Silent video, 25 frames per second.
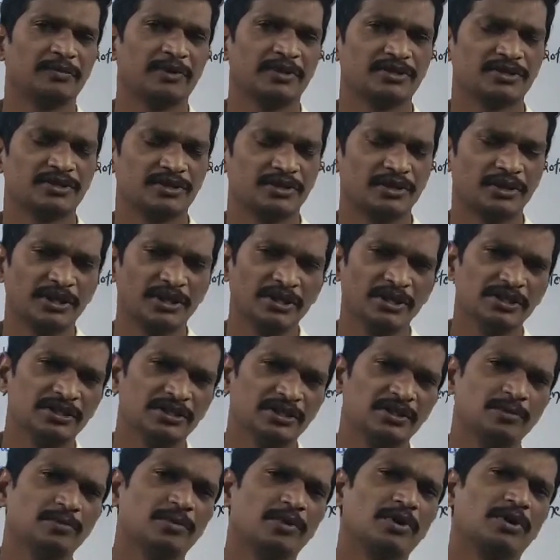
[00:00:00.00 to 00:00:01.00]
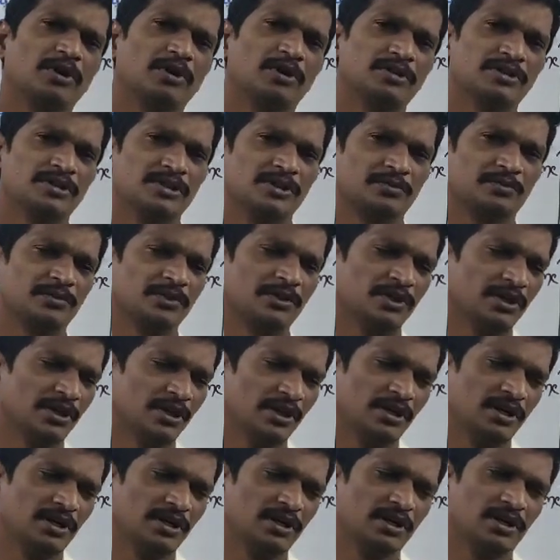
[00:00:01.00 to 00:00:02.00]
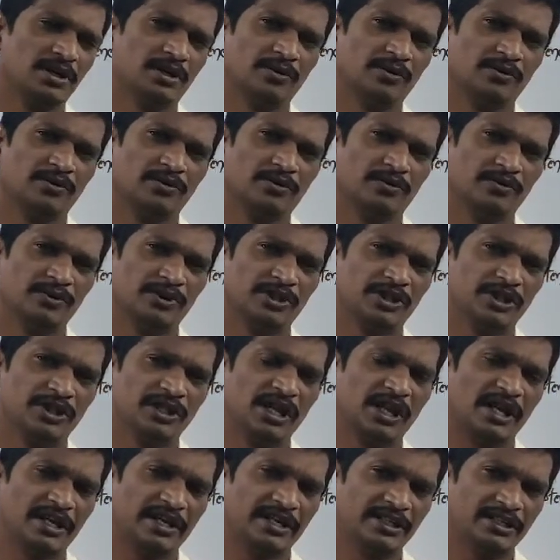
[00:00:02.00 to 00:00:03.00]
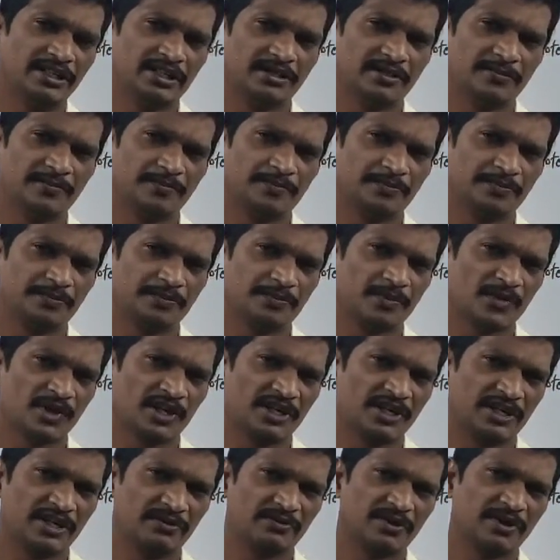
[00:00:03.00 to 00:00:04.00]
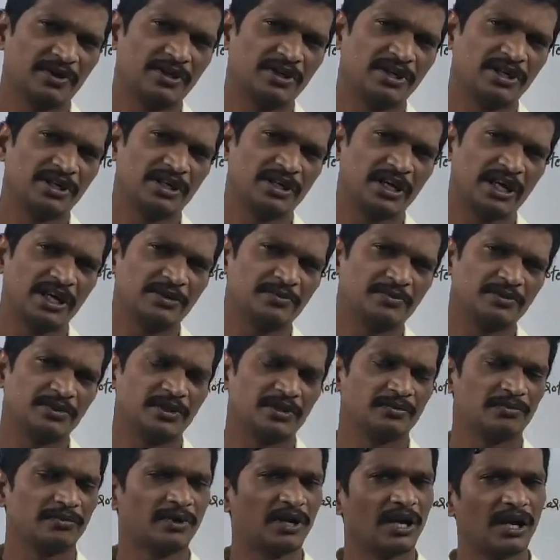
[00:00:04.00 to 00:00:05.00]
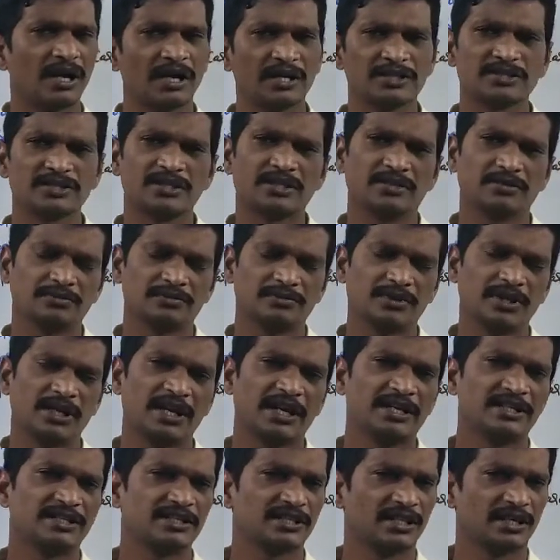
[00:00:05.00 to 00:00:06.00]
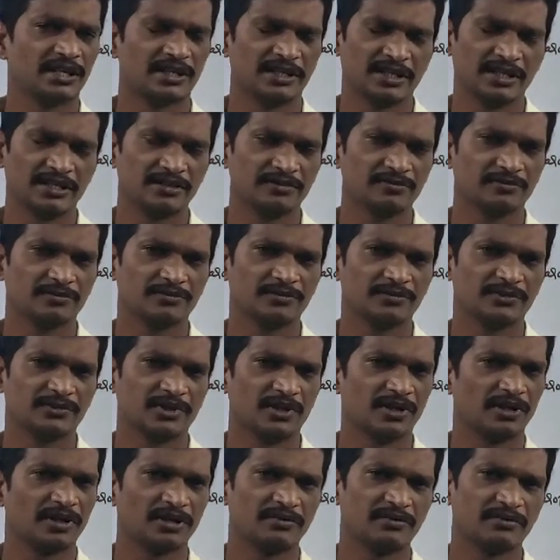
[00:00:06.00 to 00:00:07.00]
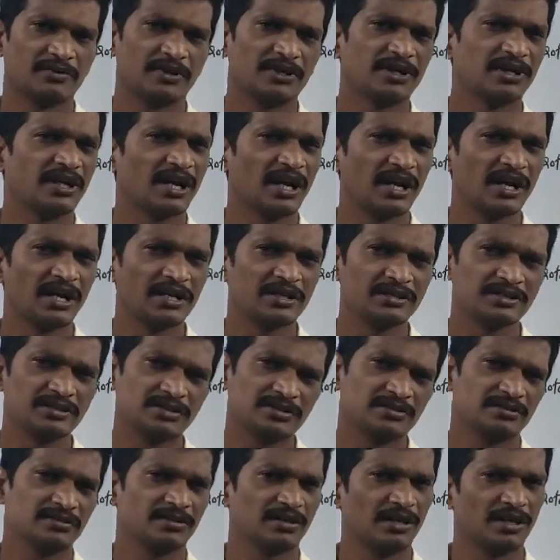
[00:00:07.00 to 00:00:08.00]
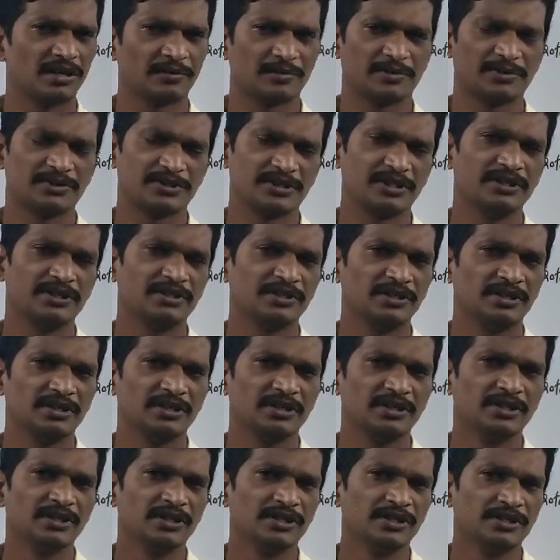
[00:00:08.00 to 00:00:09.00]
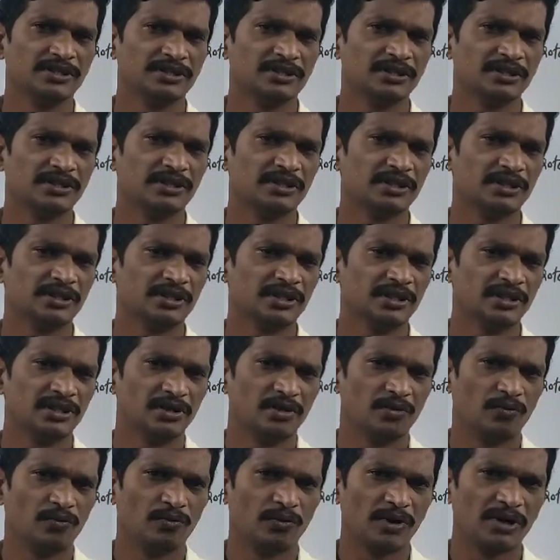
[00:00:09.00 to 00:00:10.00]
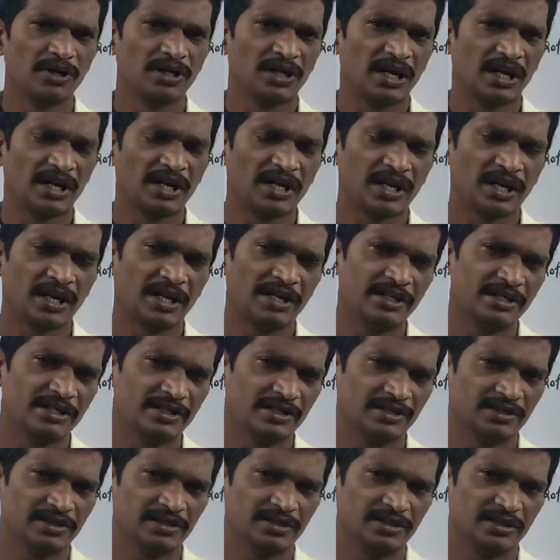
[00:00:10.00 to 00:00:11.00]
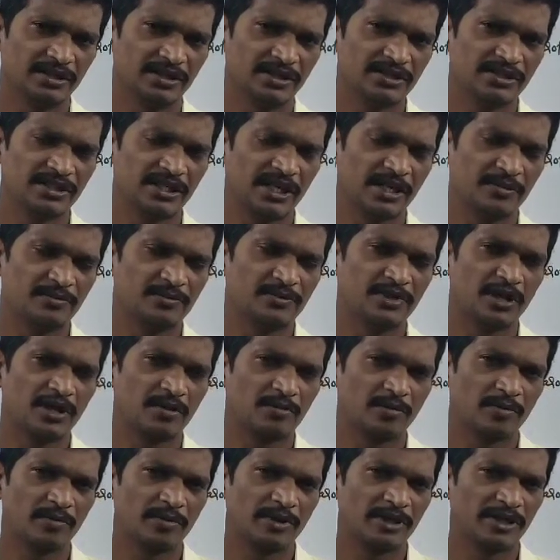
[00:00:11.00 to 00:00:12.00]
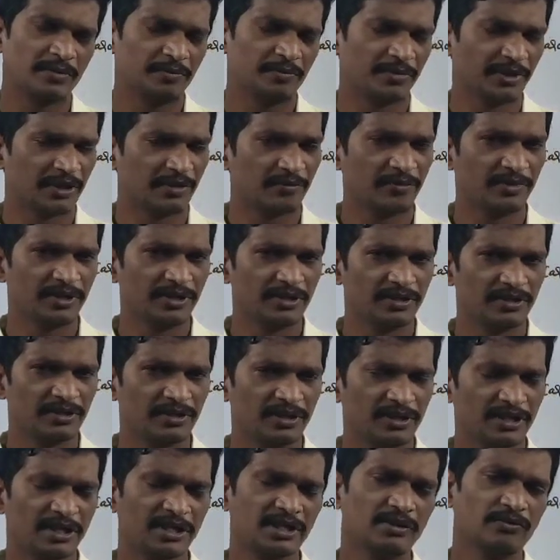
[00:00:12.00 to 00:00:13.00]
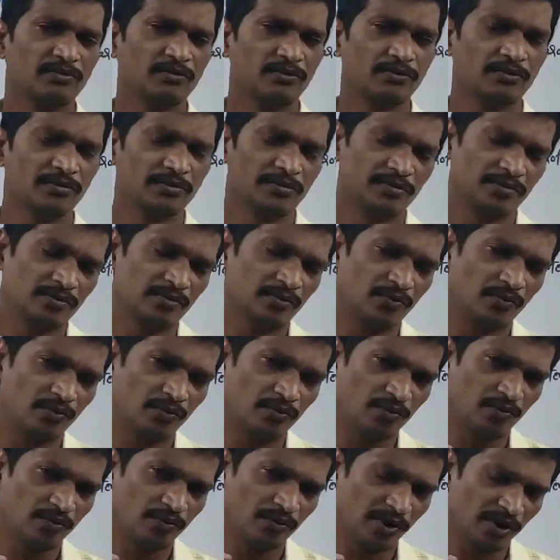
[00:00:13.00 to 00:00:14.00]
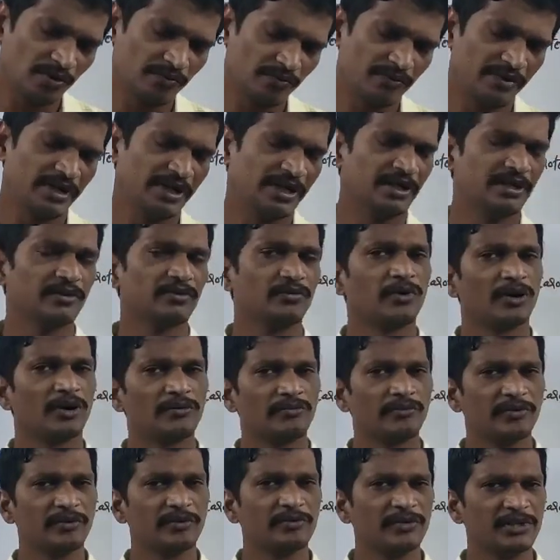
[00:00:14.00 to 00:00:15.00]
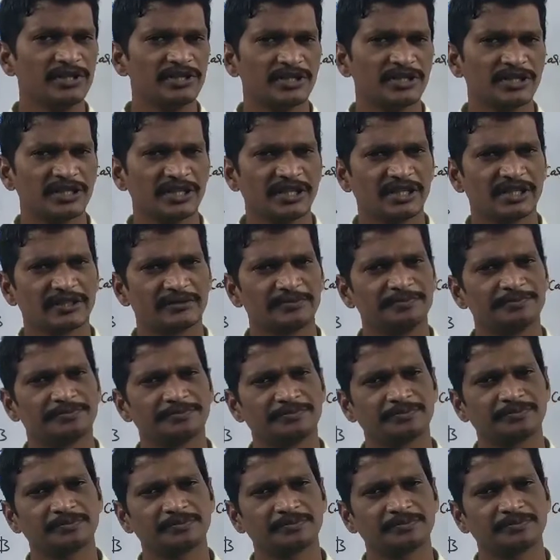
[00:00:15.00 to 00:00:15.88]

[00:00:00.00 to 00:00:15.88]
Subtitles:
pigments. Simple concept. Within the light, different types of colors of the lights are there, or different colors are present. See, one color light is absorbed by the pigment in one way. One way means here.